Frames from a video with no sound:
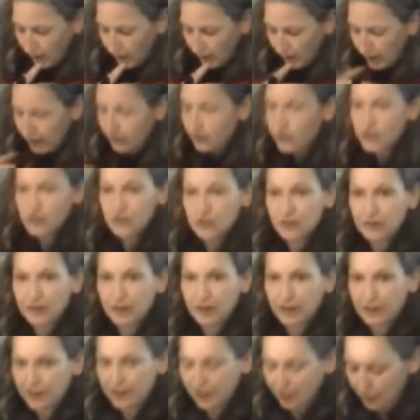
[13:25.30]
Industrial
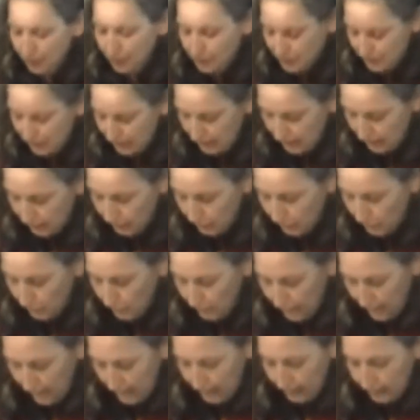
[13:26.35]
archaeology, and I'll quote
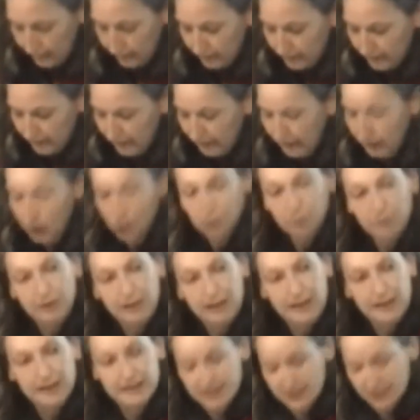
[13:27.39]
here,
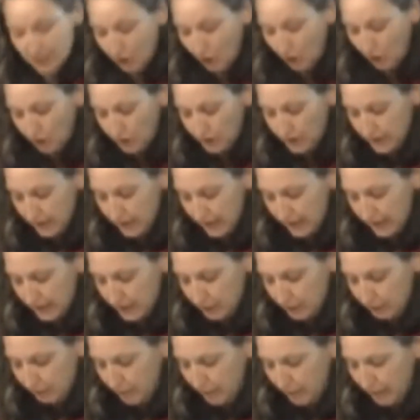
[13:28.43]
illuminates the context
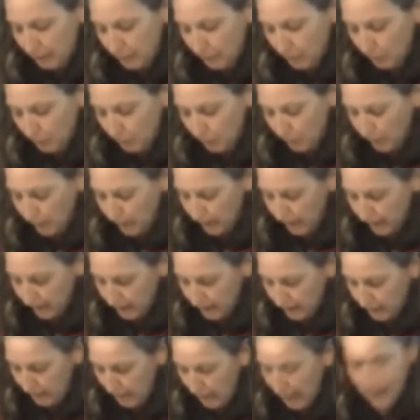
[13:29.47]
of people working in
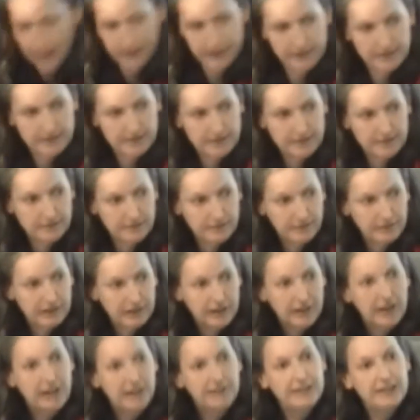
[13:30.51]
the past.
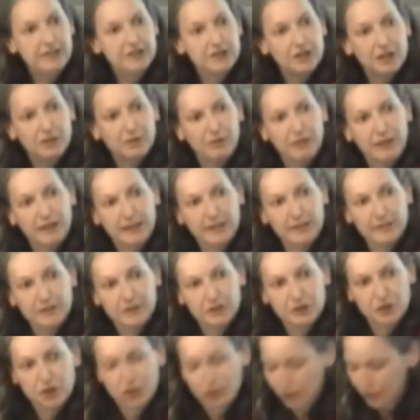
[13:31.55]
And that generally gives
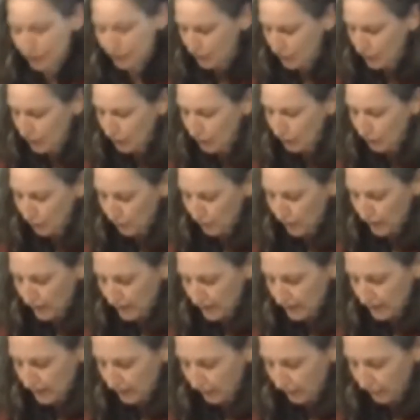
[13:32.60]
us two
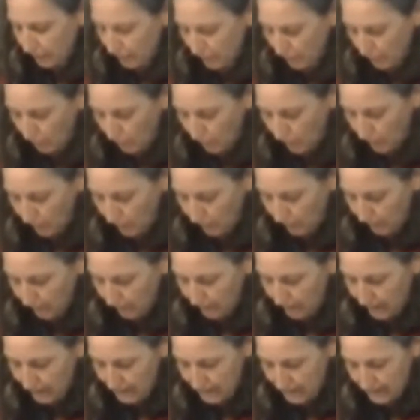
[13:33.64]
threads of inquiry.
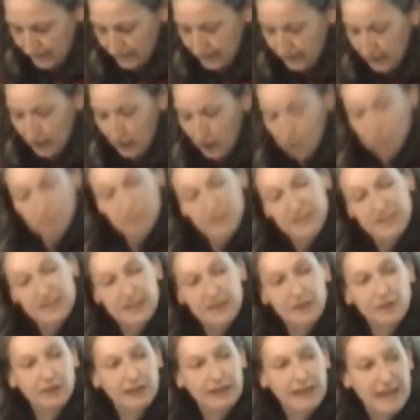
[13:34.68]
That is,
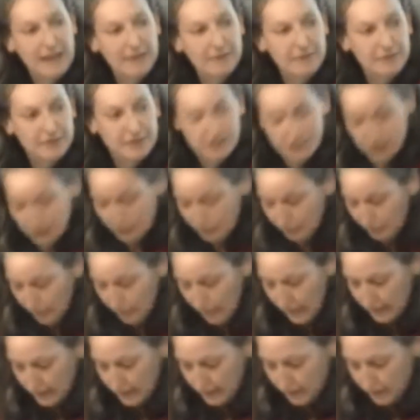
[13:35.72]
material evidence
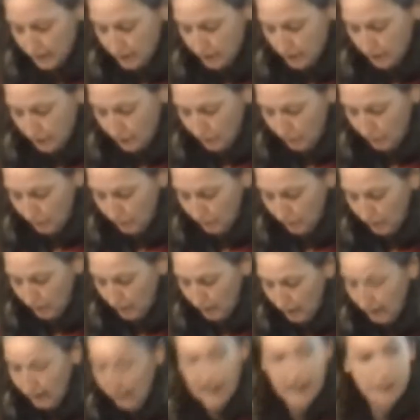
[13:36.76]
relating to
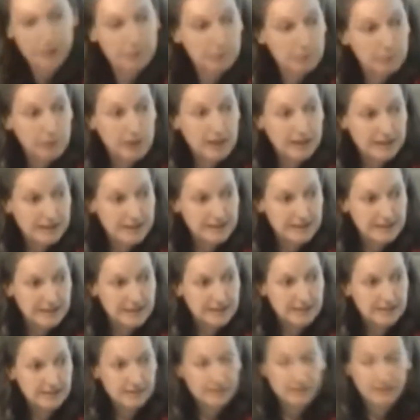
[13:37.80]
labour
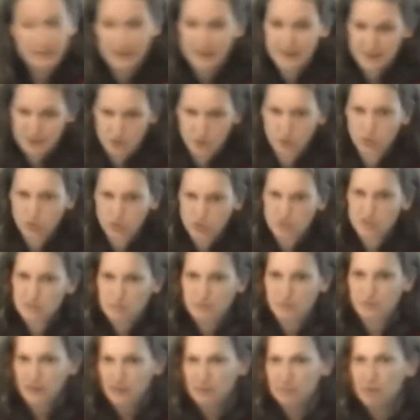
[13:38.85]
practices, and that's all gotten to be
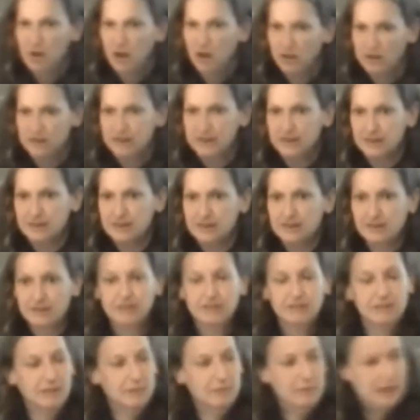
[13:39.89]
very Marxist
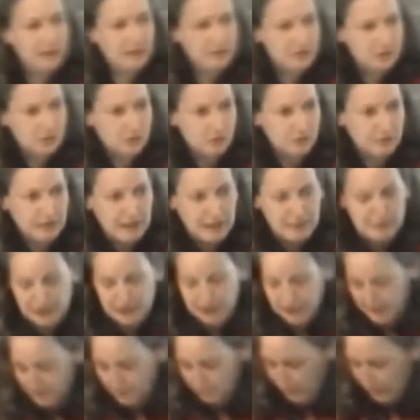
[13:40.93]
about sort of
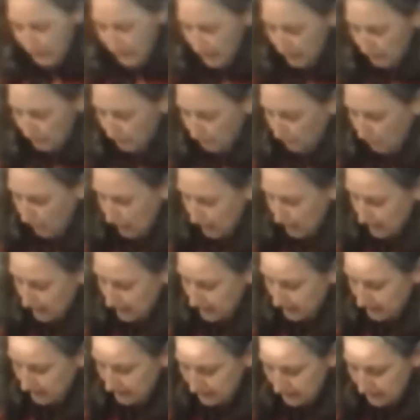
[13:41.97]
capitalism and labour
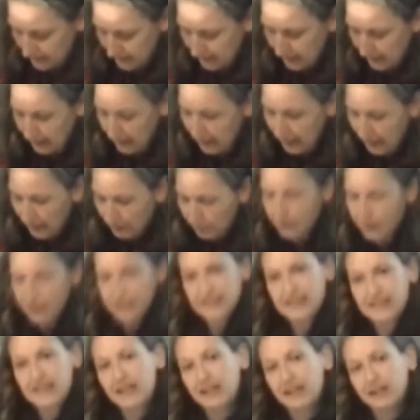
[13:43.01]
practices. But the
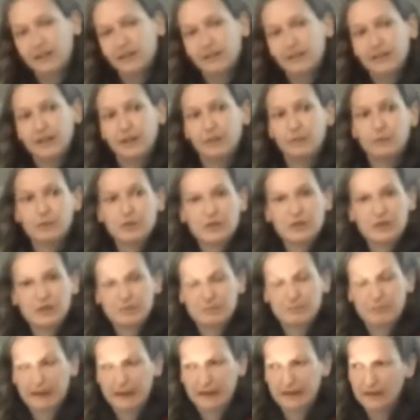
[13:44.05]
second thing, which has
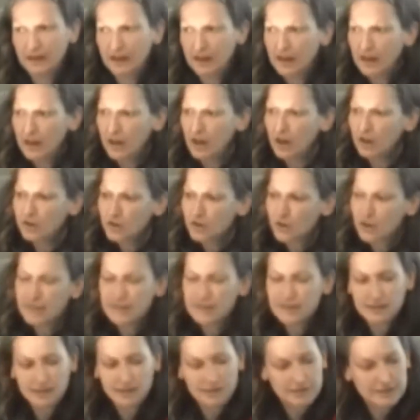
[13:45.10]
been trying
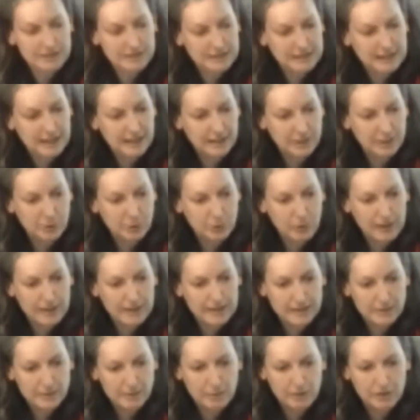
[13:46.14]
to understand the ways
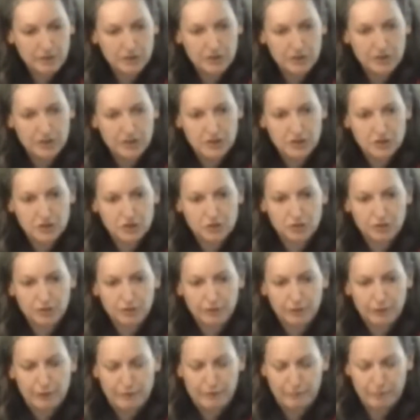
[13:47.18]
in which the
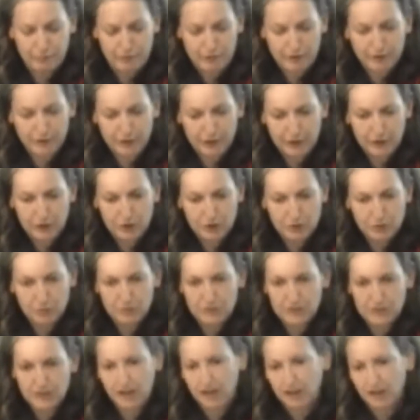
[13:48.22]
Industrial Revolution was
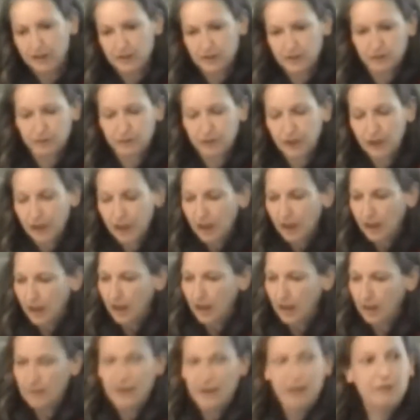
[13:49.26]
a kind of
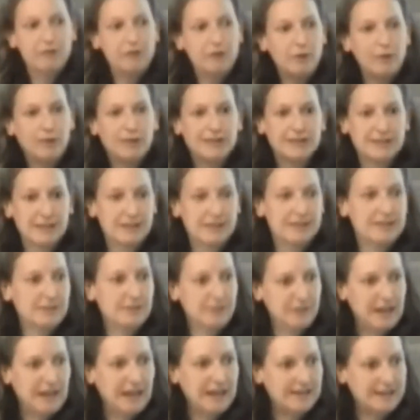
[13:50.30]
heroic
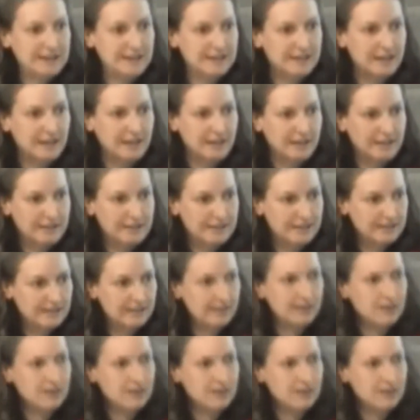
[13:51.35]
scientific exercise.